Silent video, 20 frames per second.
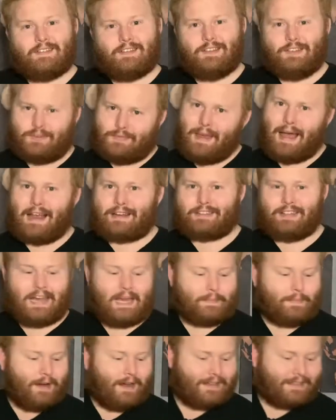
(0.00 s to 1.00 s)
smash the
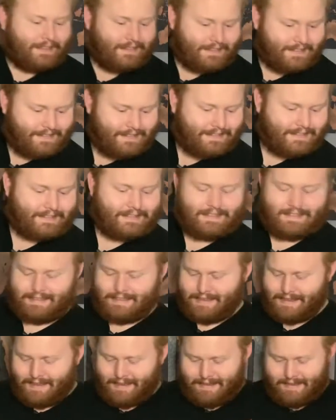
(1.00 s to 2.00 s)
like button.
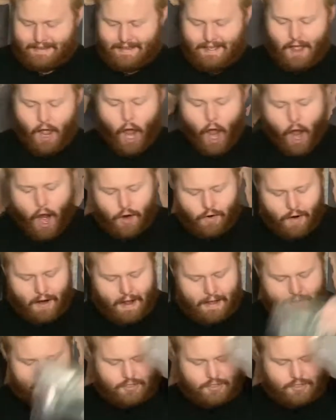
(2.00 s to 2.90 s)
All right,